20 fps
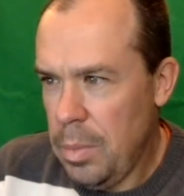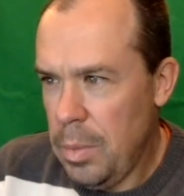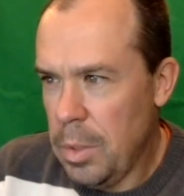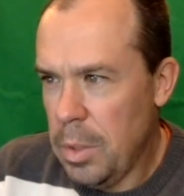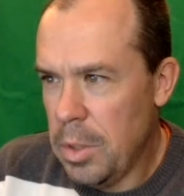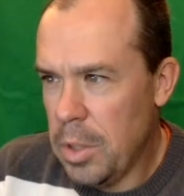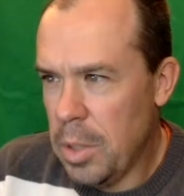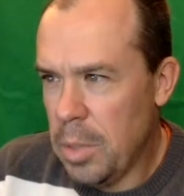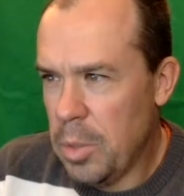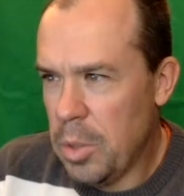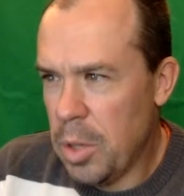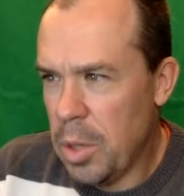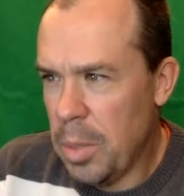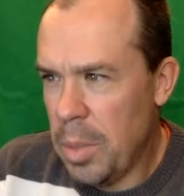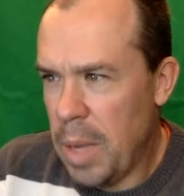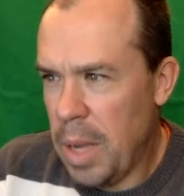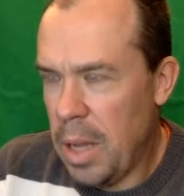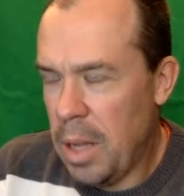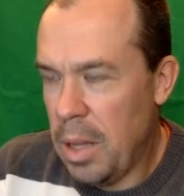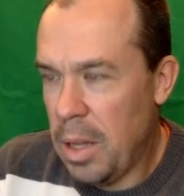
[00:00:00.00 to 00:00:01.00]
Some Trump
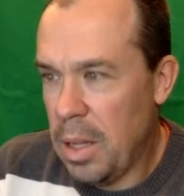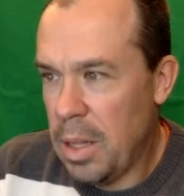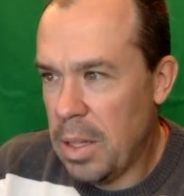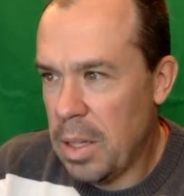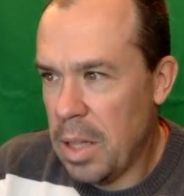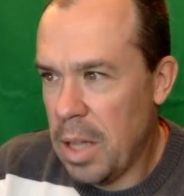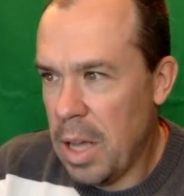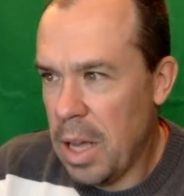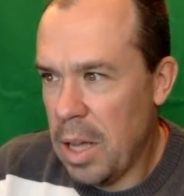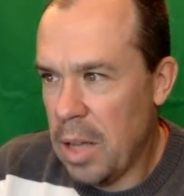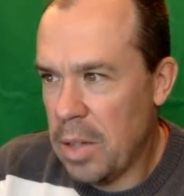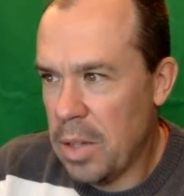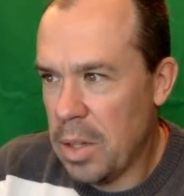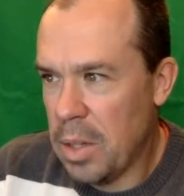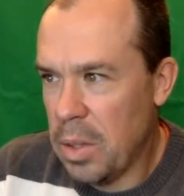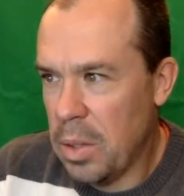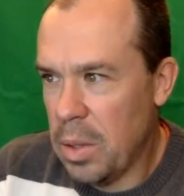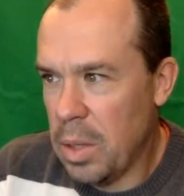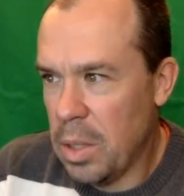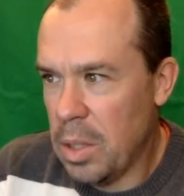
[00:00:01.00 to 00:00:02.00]
allies in the House,
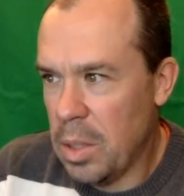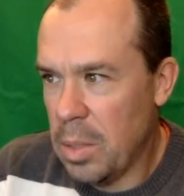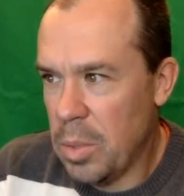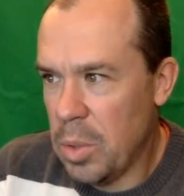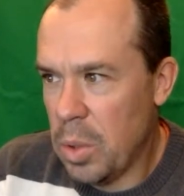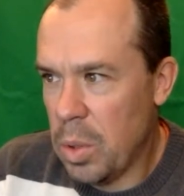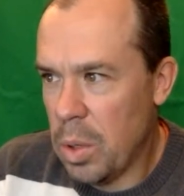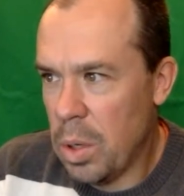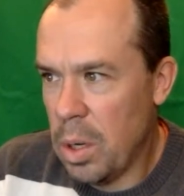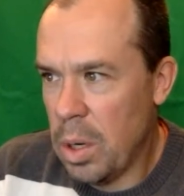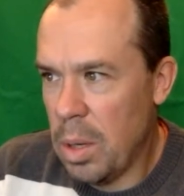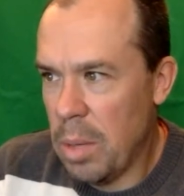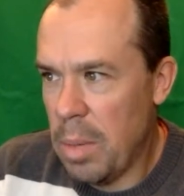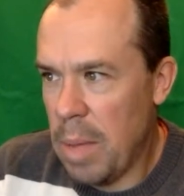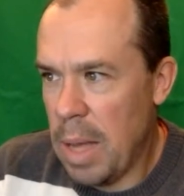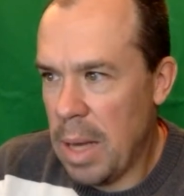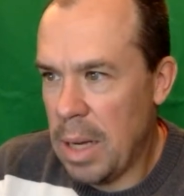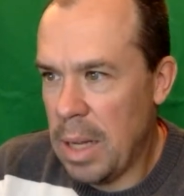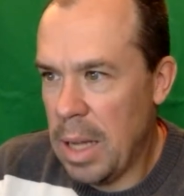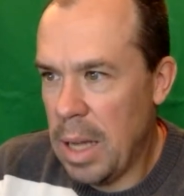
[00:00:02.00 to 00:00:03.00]
including Jim Jordan and
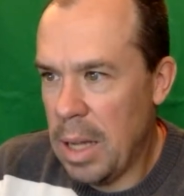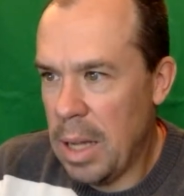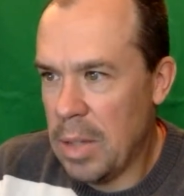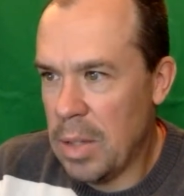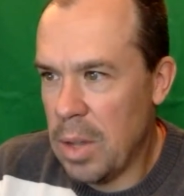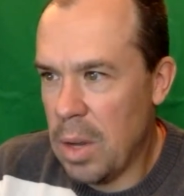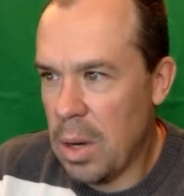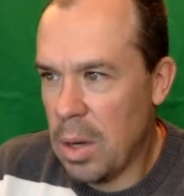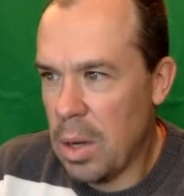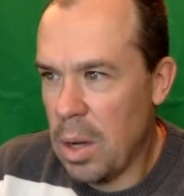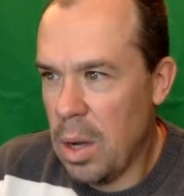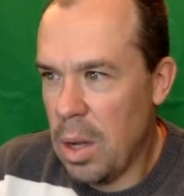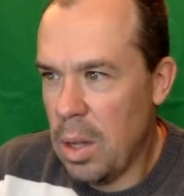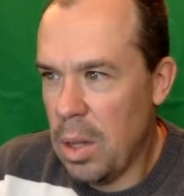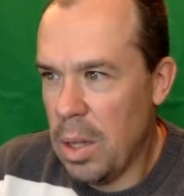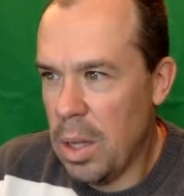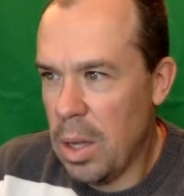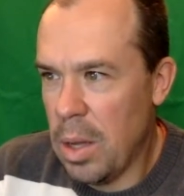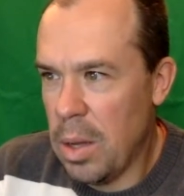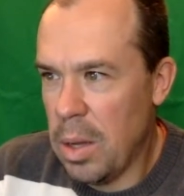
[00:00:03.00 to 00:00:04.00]
Matt Gaetz, are
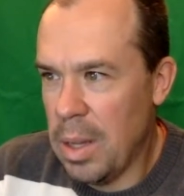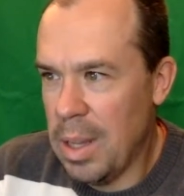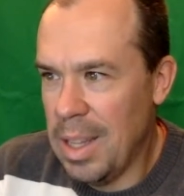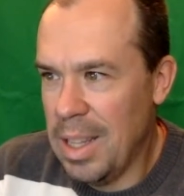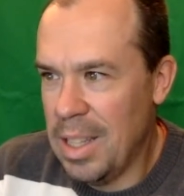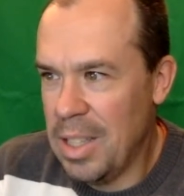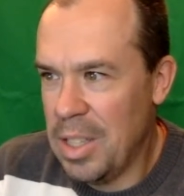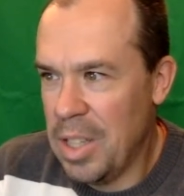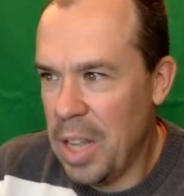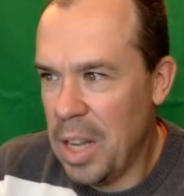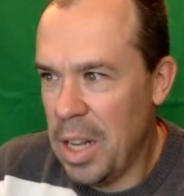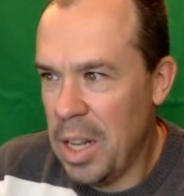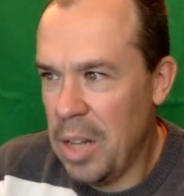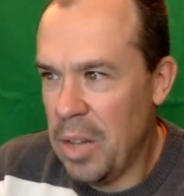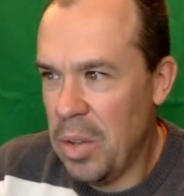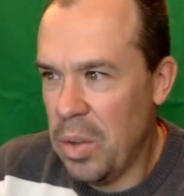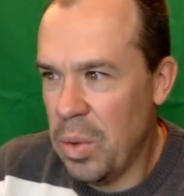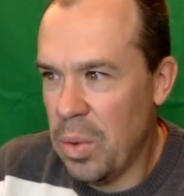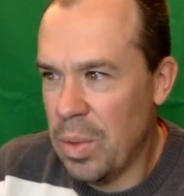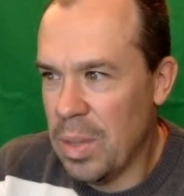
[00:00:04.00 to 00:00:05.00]
calling on Liz Cheney
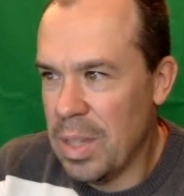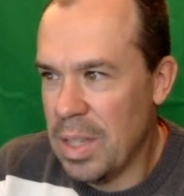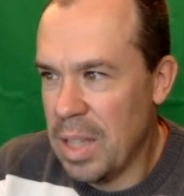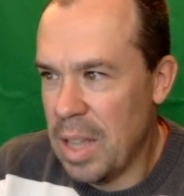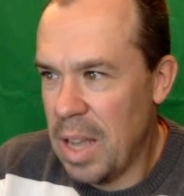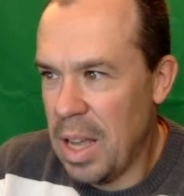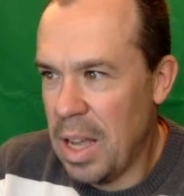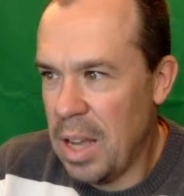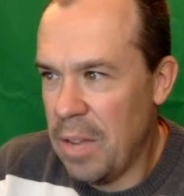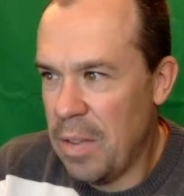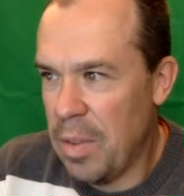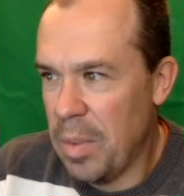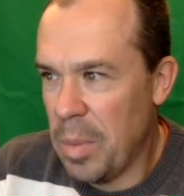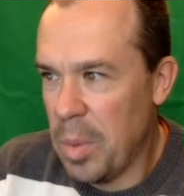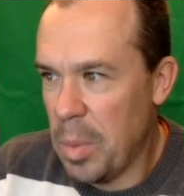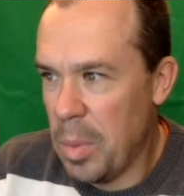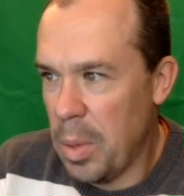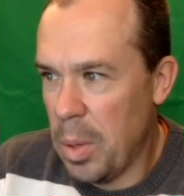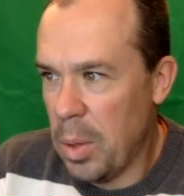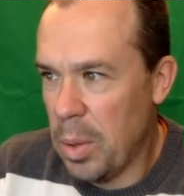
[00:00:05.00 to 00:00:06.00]
to resign from her
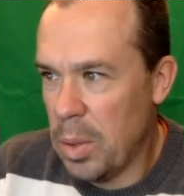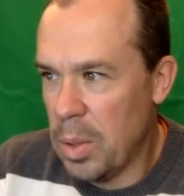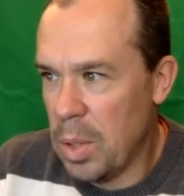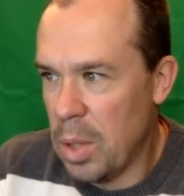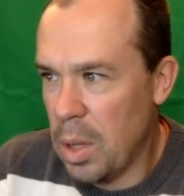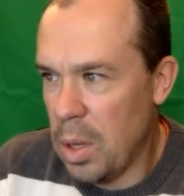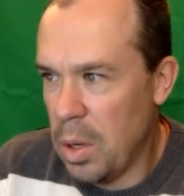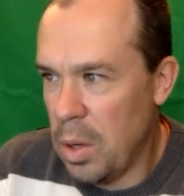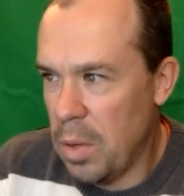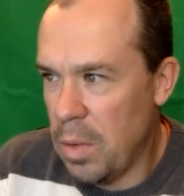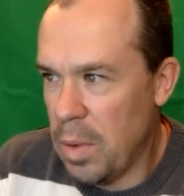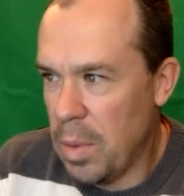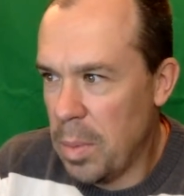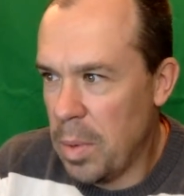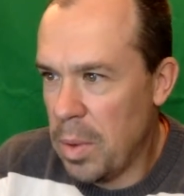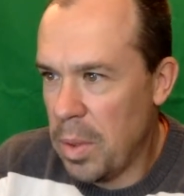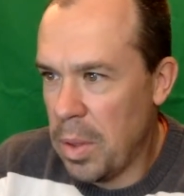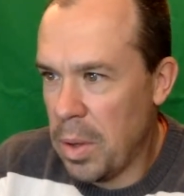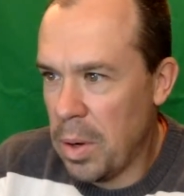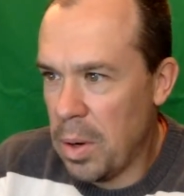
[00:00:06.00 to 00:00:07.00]
post on November
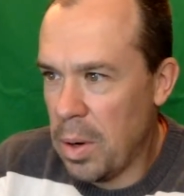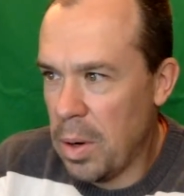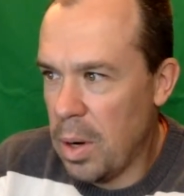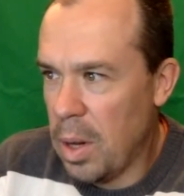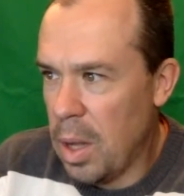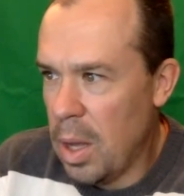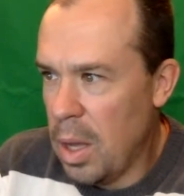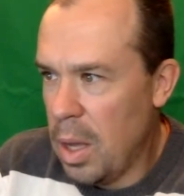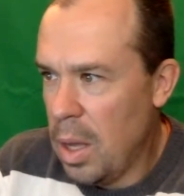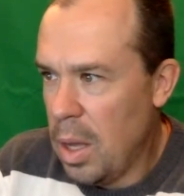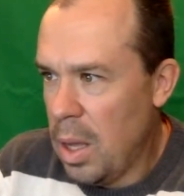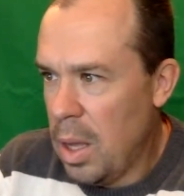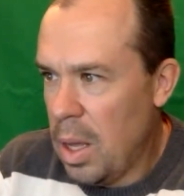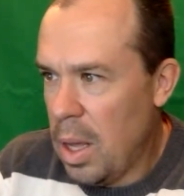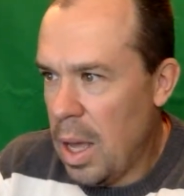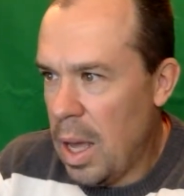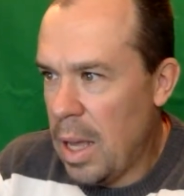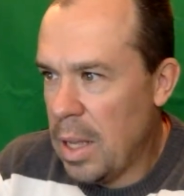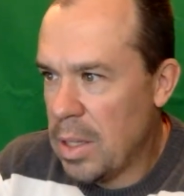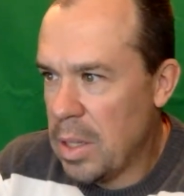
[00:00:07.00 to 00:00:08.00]
3rd
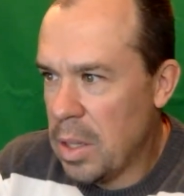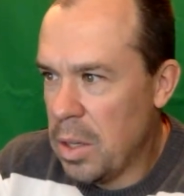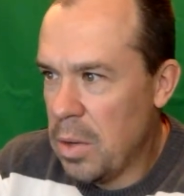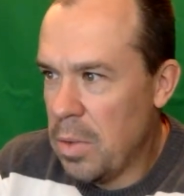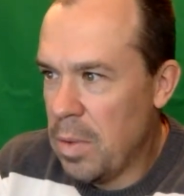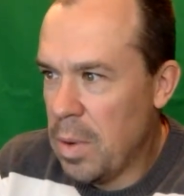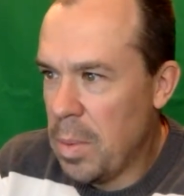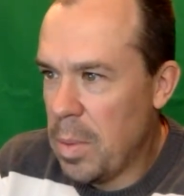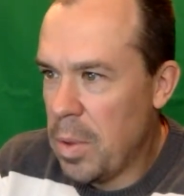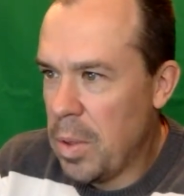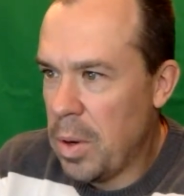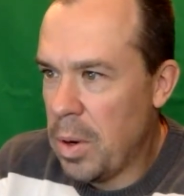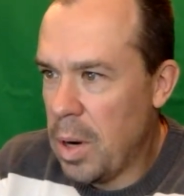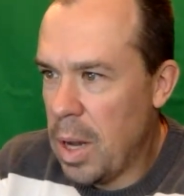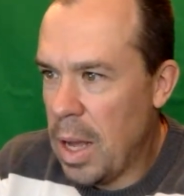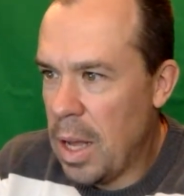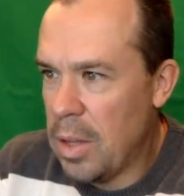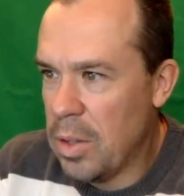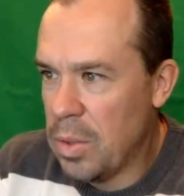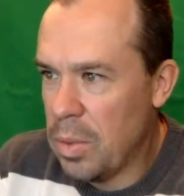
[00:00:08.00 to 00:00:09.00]
as the November 3rd
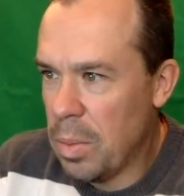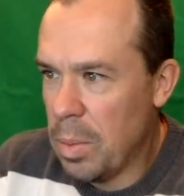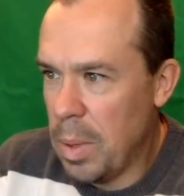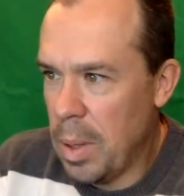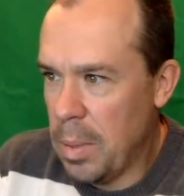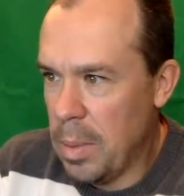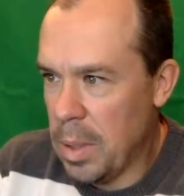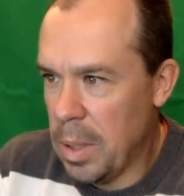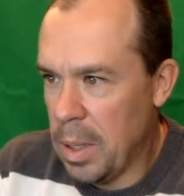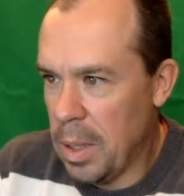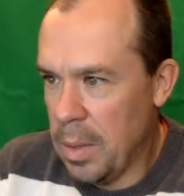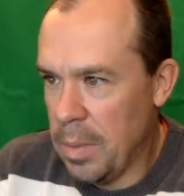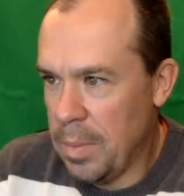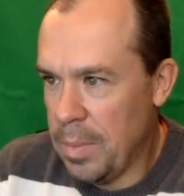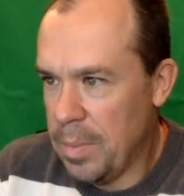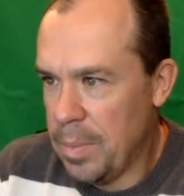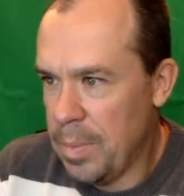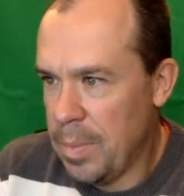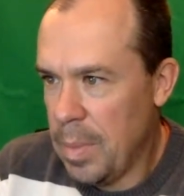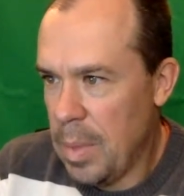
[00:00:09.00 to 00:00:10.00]
House Republican.
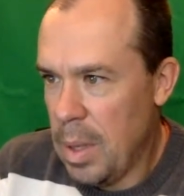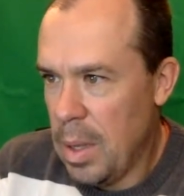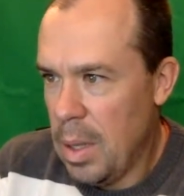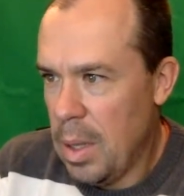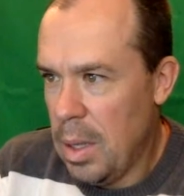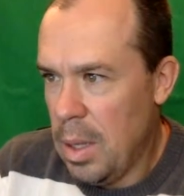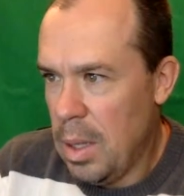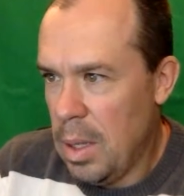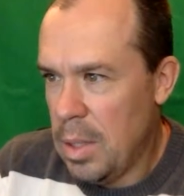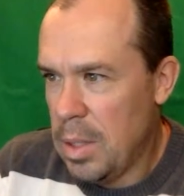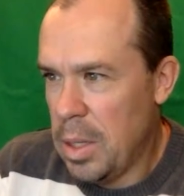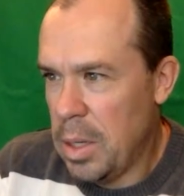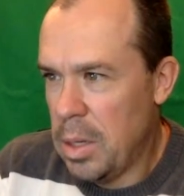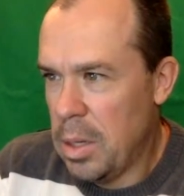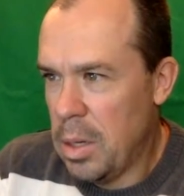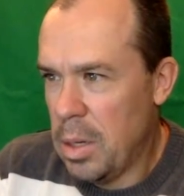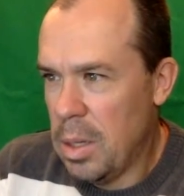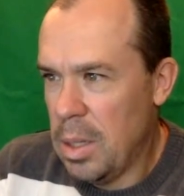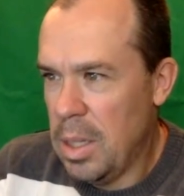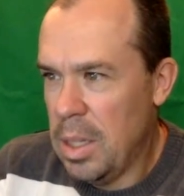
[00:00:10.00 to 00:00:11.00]

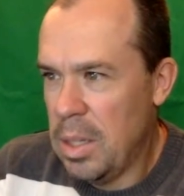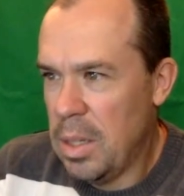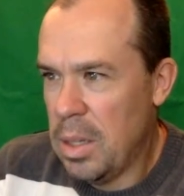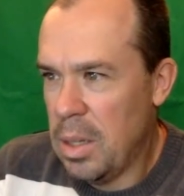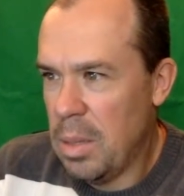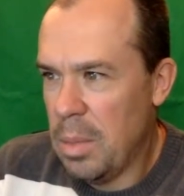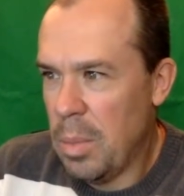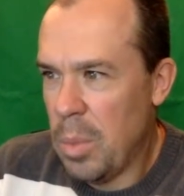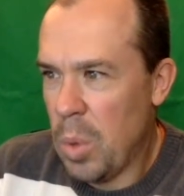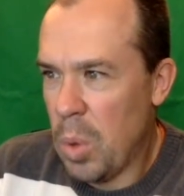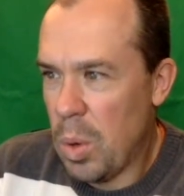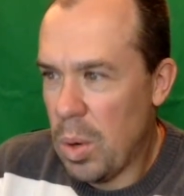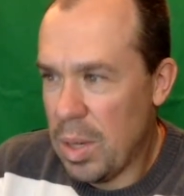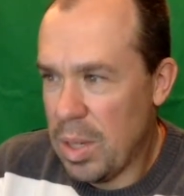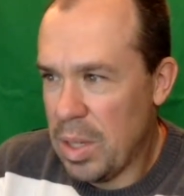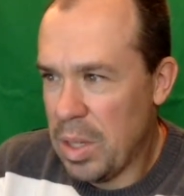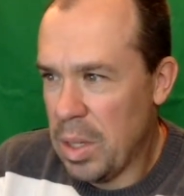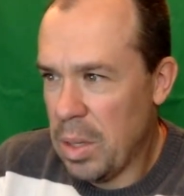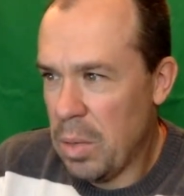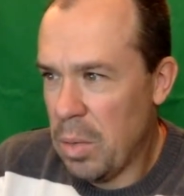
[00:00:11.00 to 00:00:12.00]
Senator Lisa
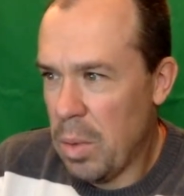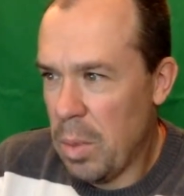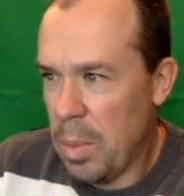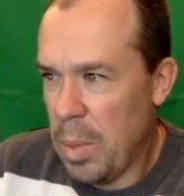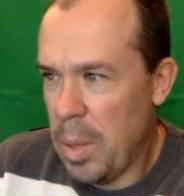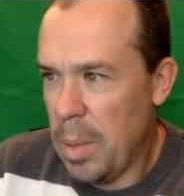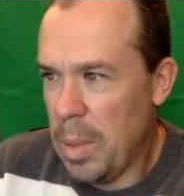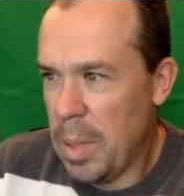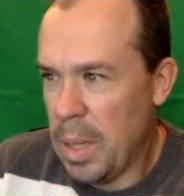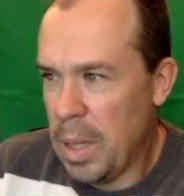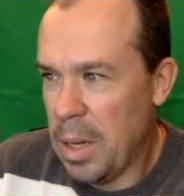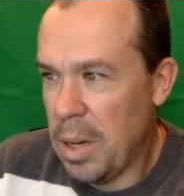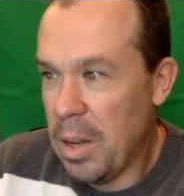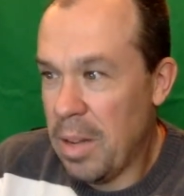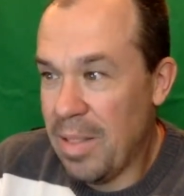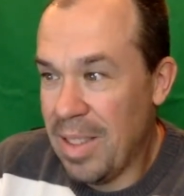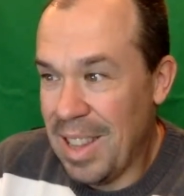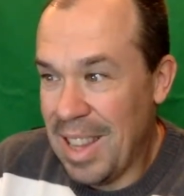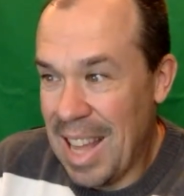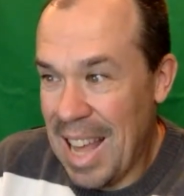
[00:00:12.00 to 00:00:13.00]
Murkowski, Republican
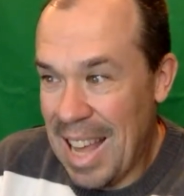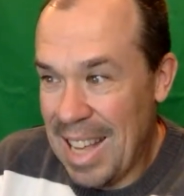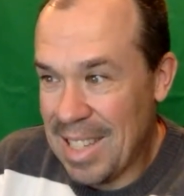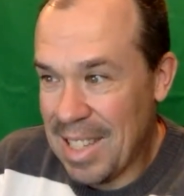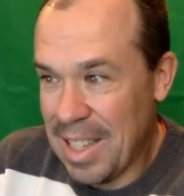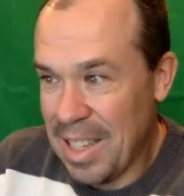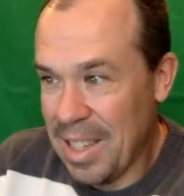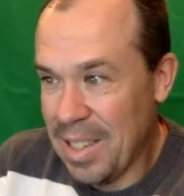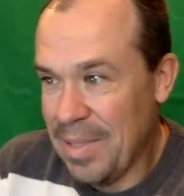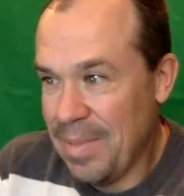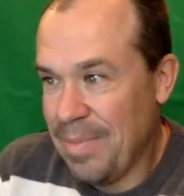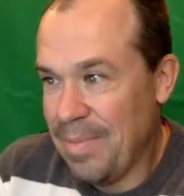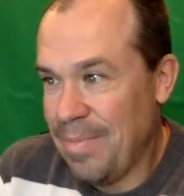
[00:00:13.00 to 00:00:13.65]
of Alaska,